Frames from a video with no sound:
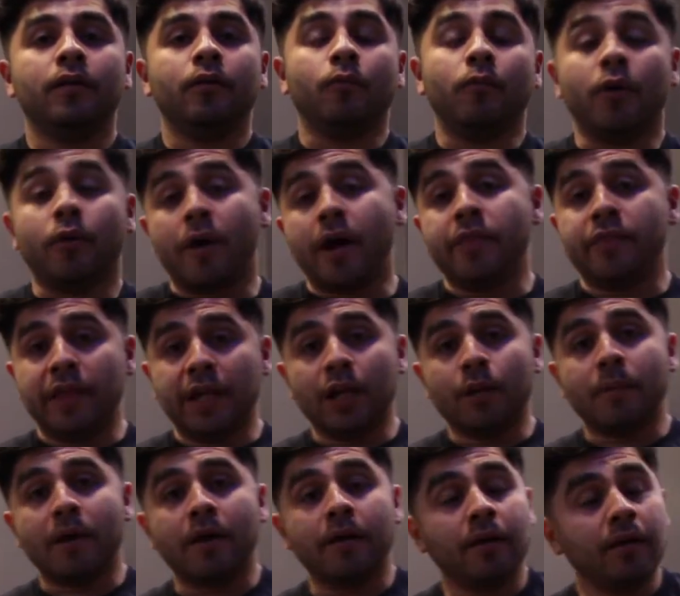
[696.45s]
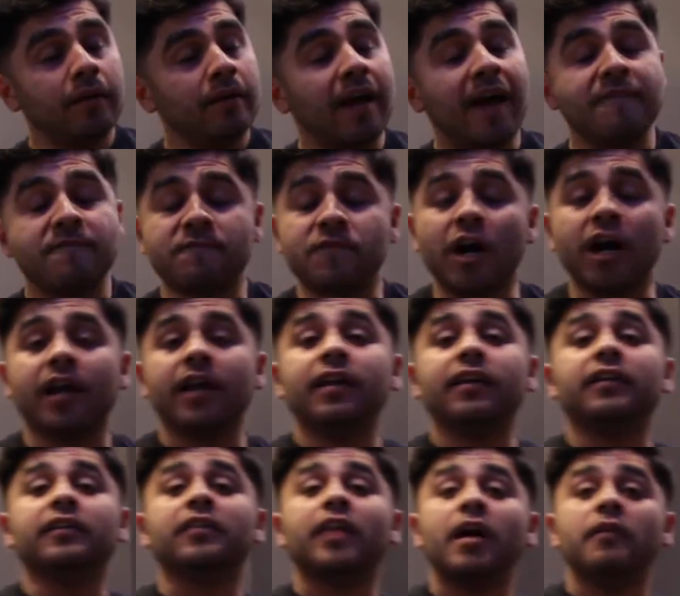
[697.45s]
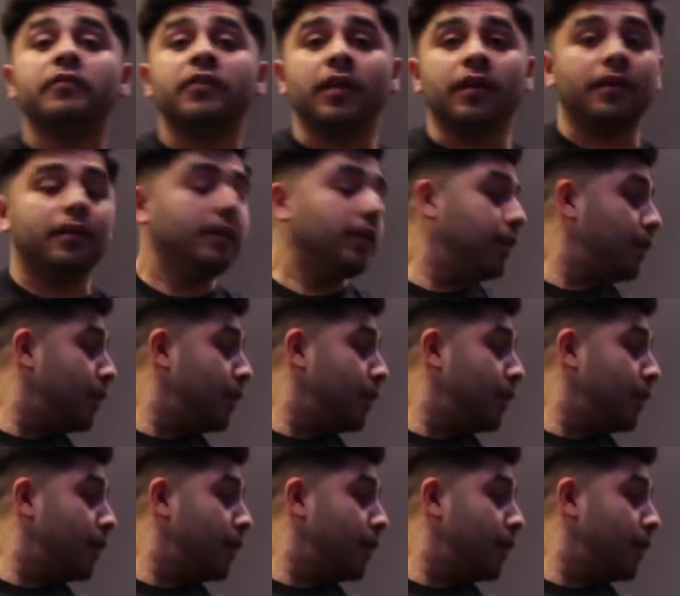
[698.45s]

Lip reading: What do I think about it? I fucking loved it.